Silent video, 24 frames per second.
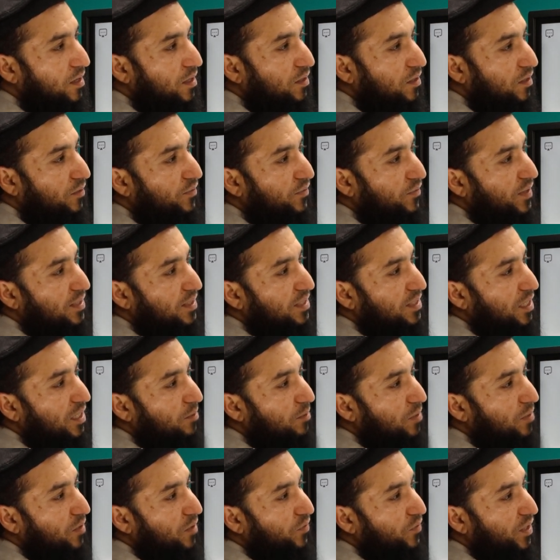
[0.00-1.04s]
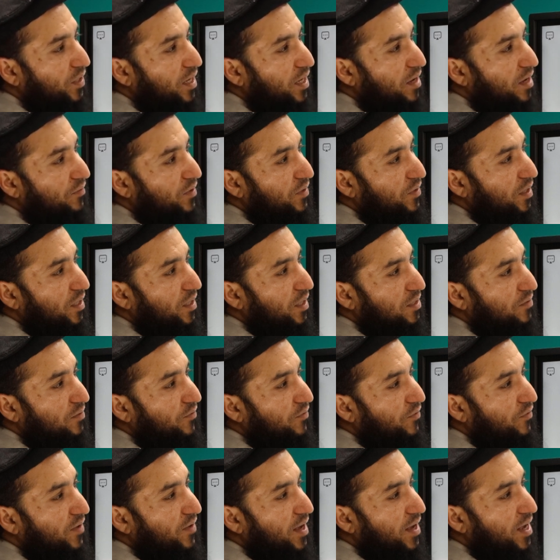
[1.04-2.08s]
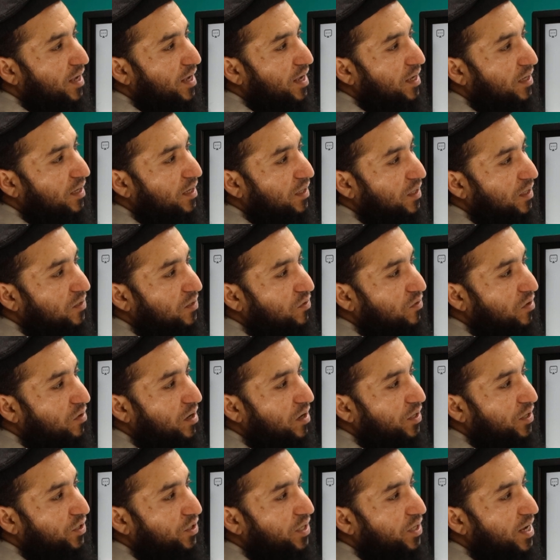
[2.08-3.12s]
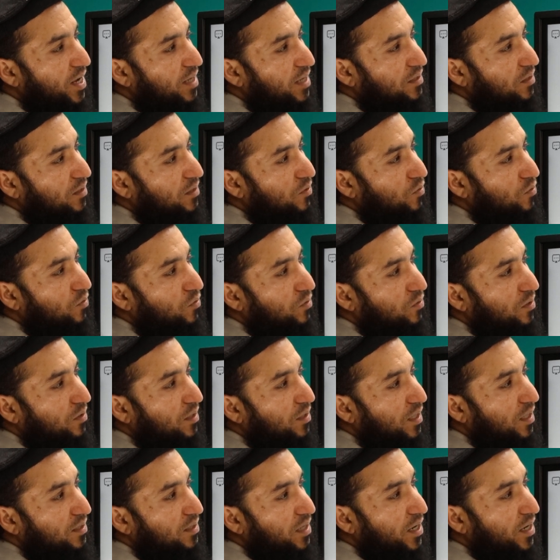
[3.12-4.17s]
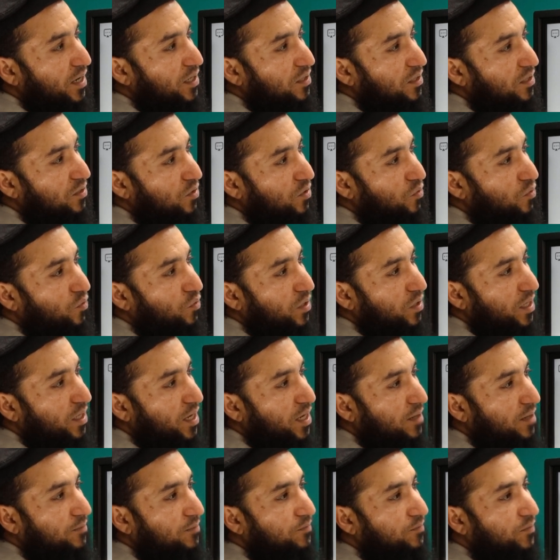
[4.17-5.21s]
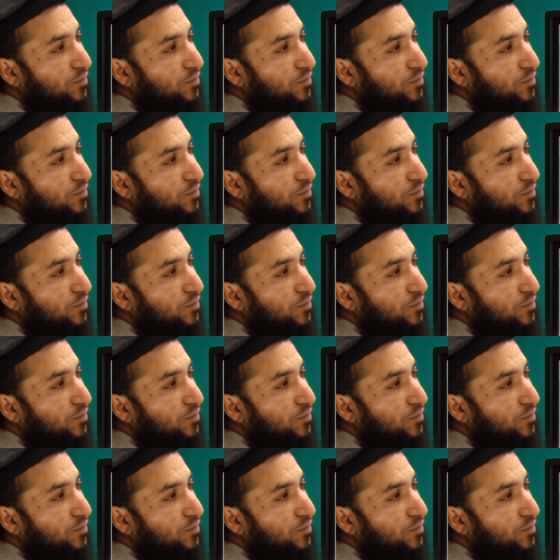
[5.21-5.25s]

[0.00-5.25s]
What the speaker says: The first syllable we have is fa kasra ya sukoon. There's a hidden sukoon here.